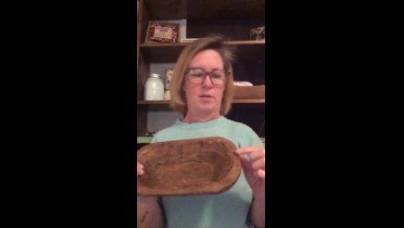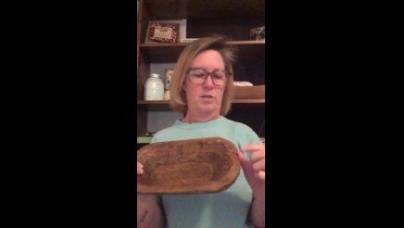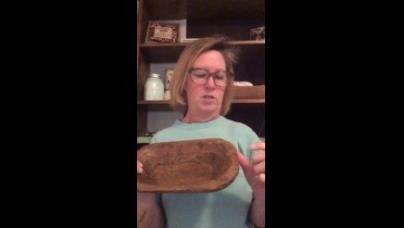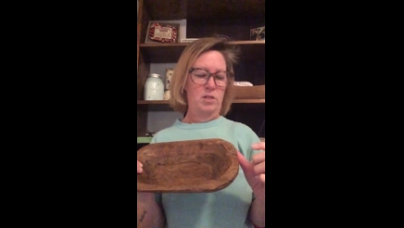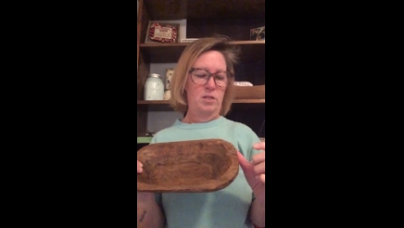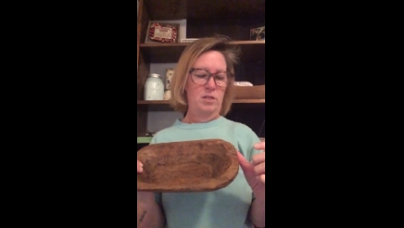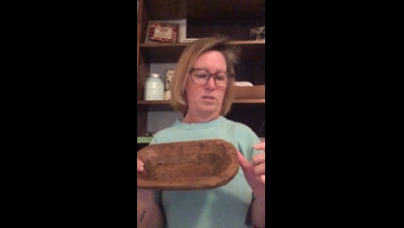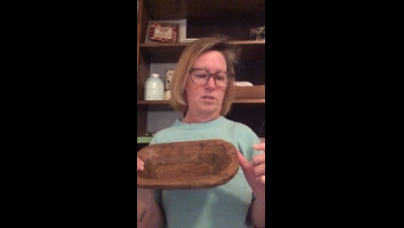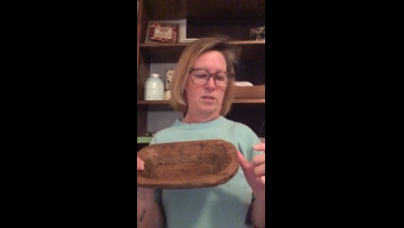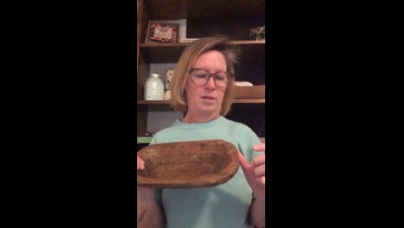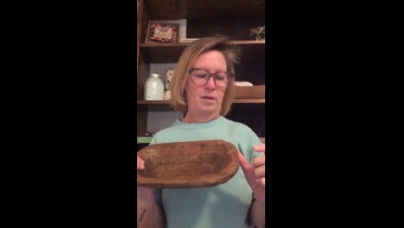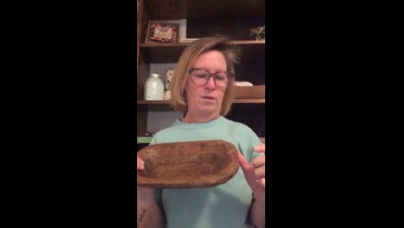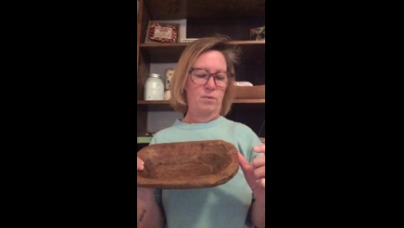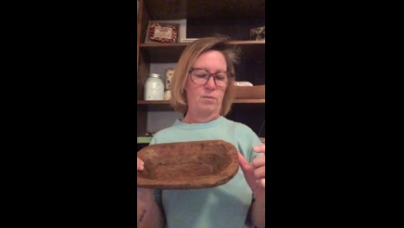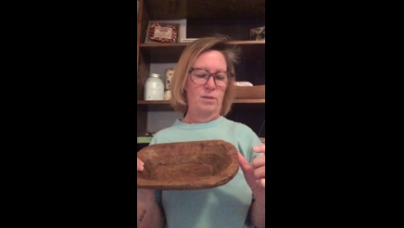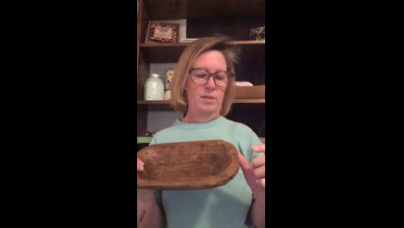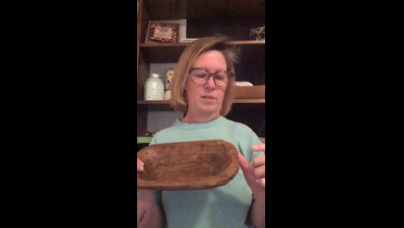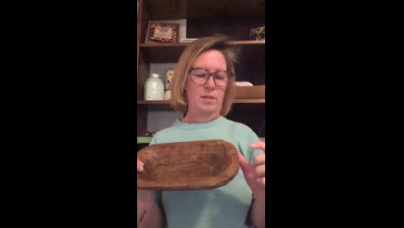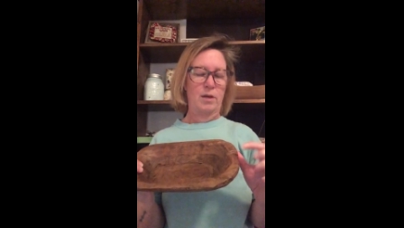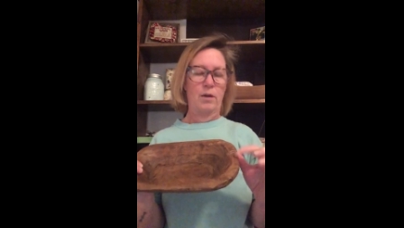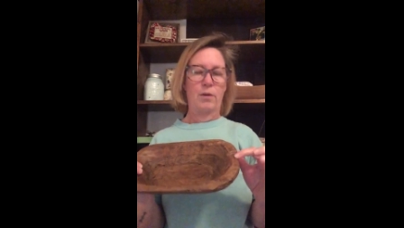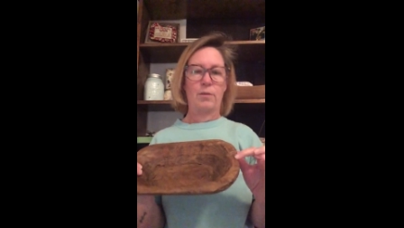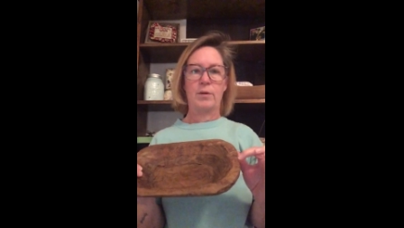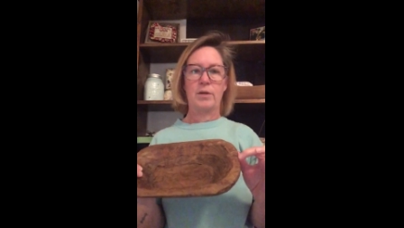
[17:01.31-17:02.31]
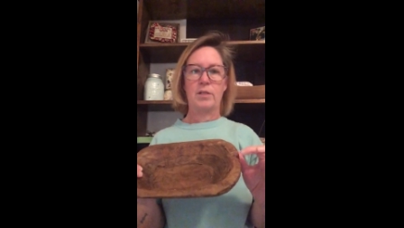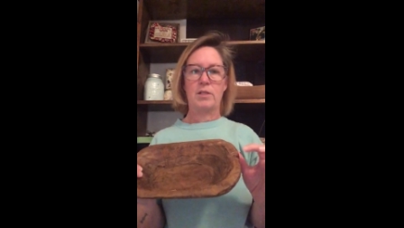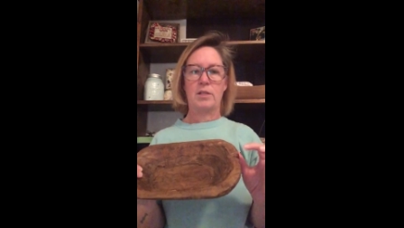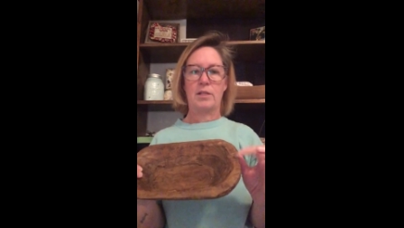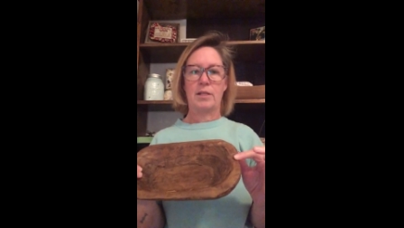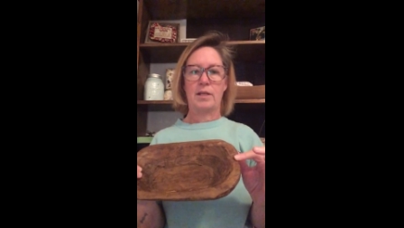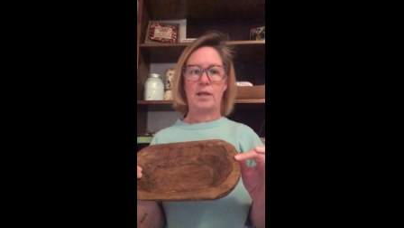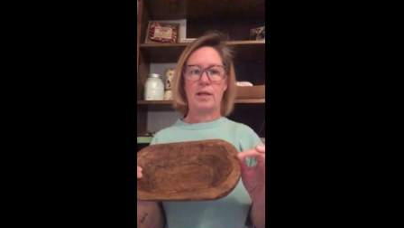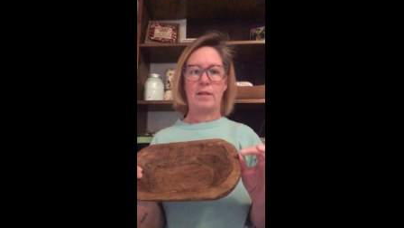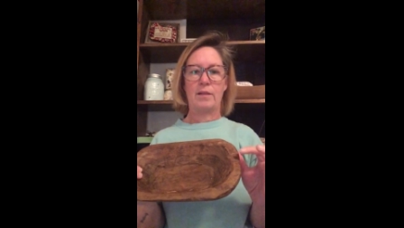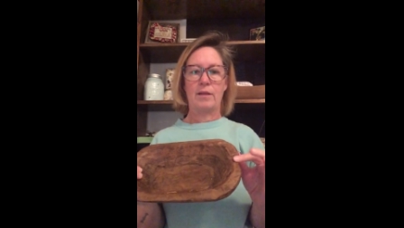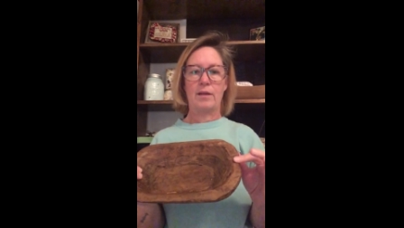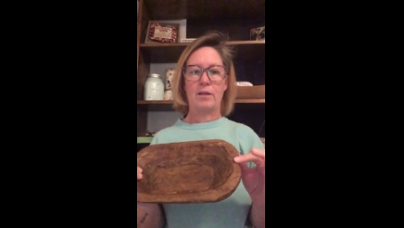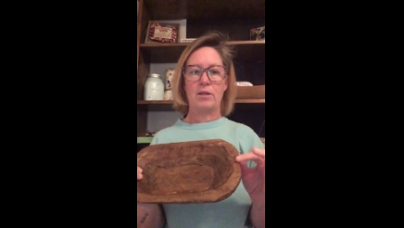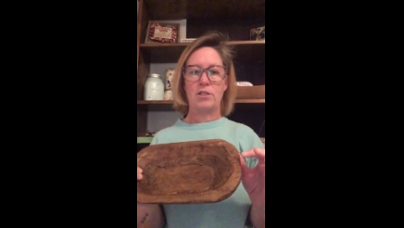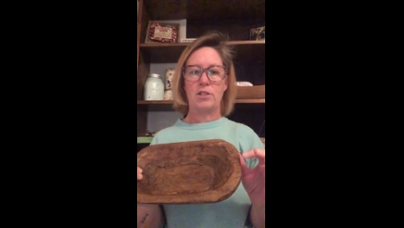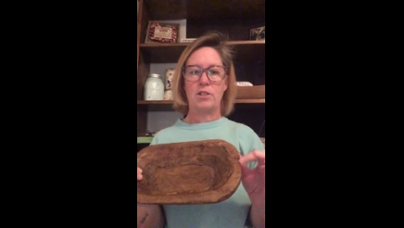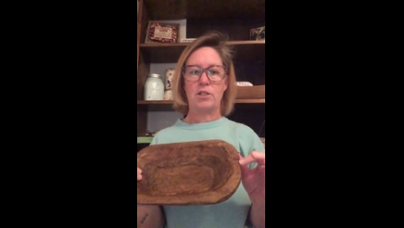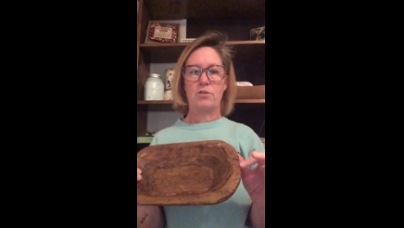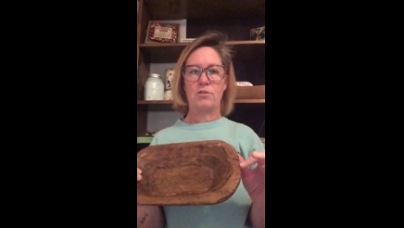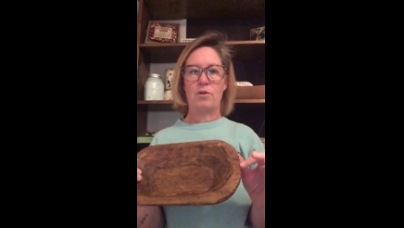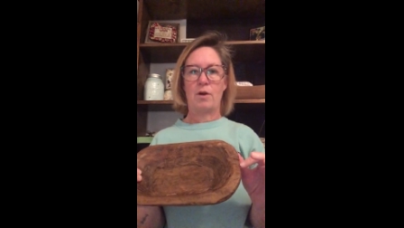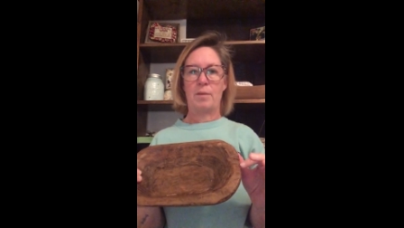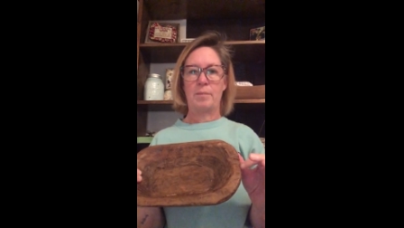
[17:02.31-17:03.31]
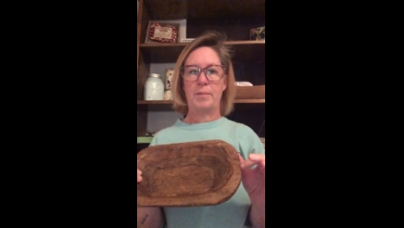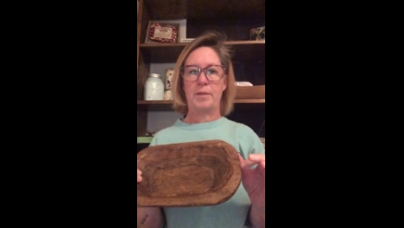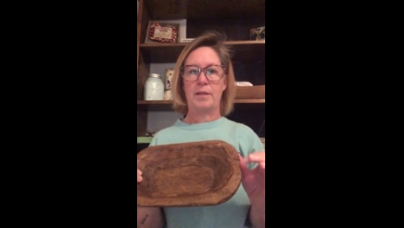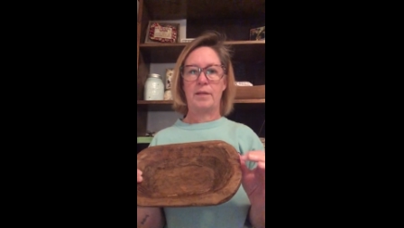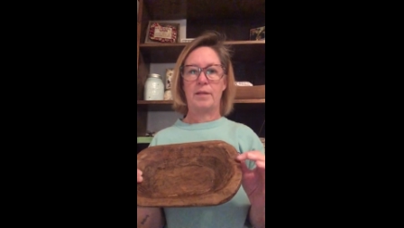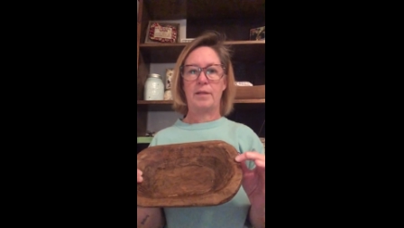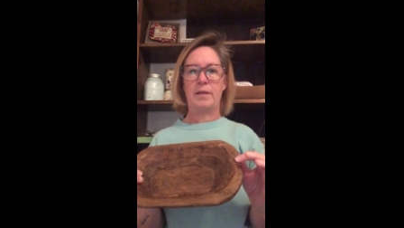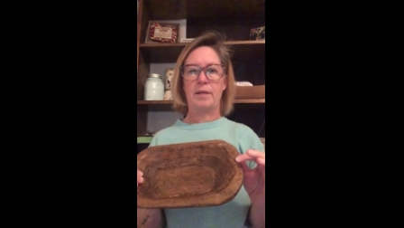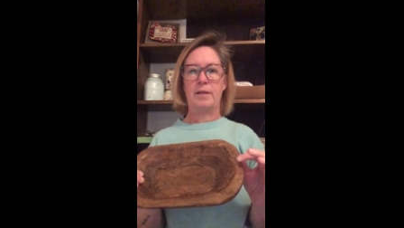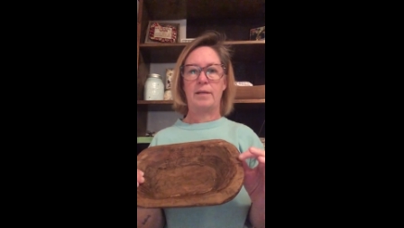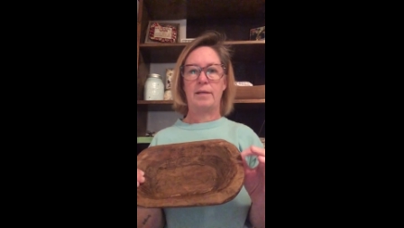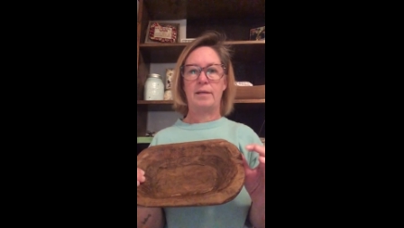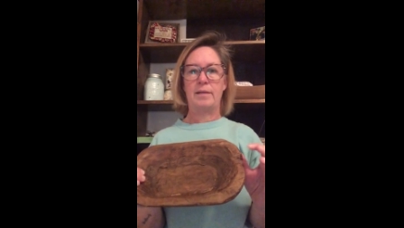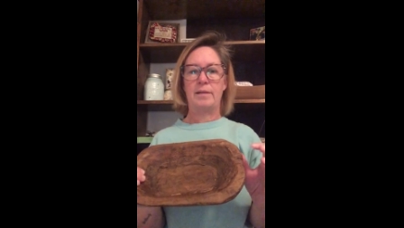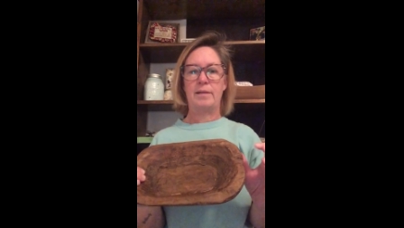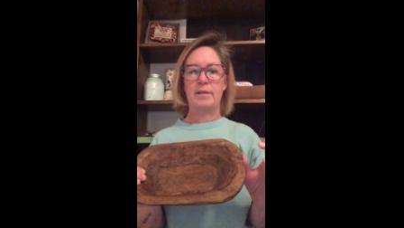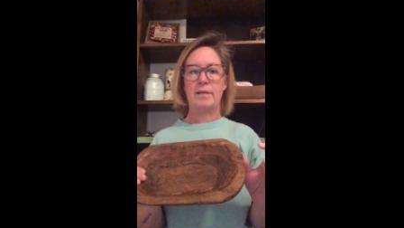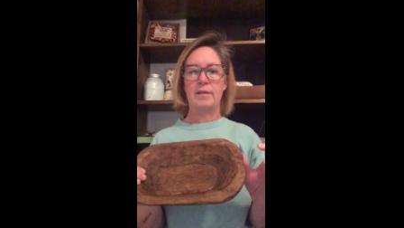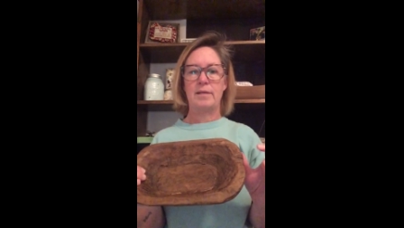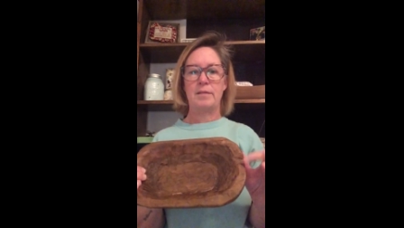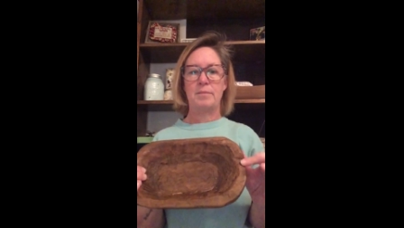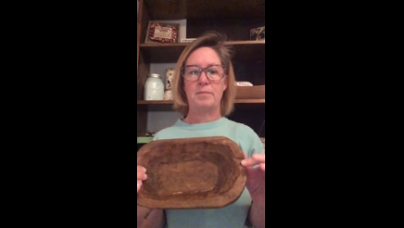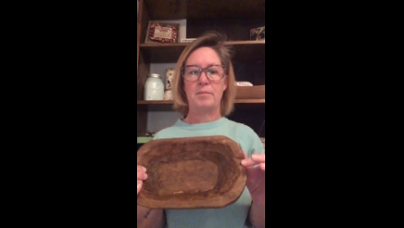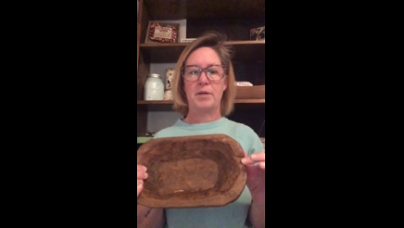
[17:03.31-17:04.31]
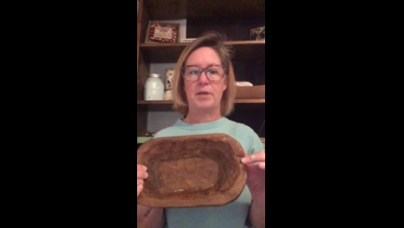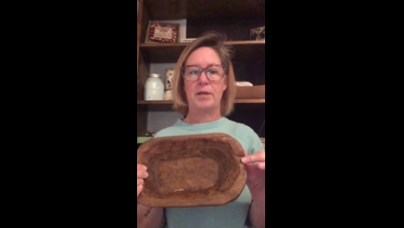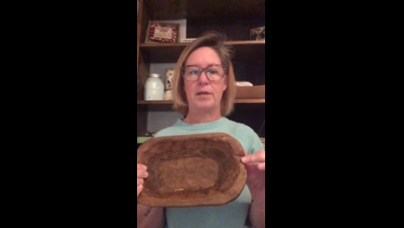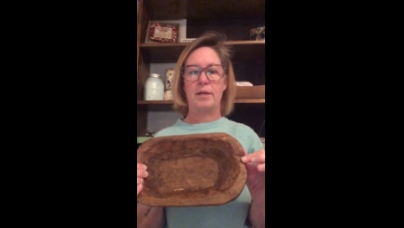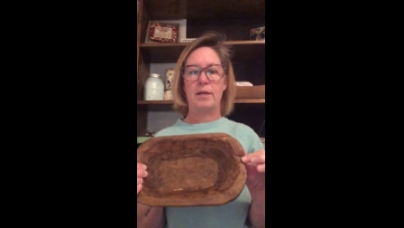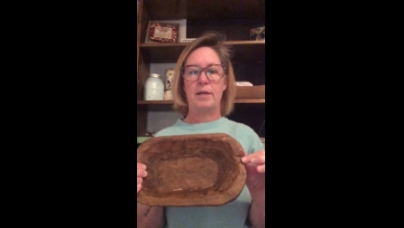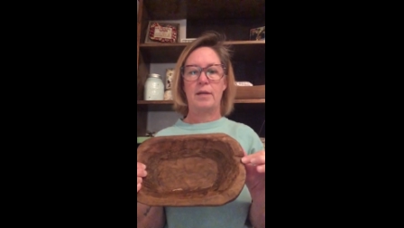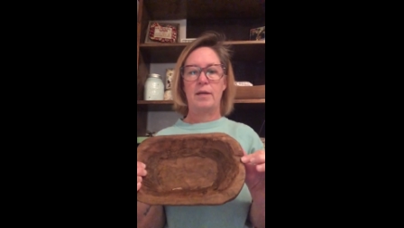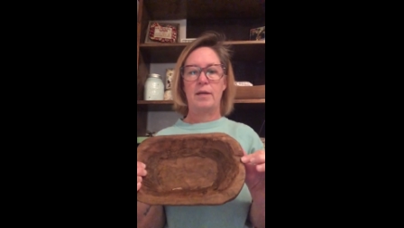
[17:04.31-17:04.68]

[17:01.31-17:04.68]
She said it wasn't originally in there. She dropped it and it did this, but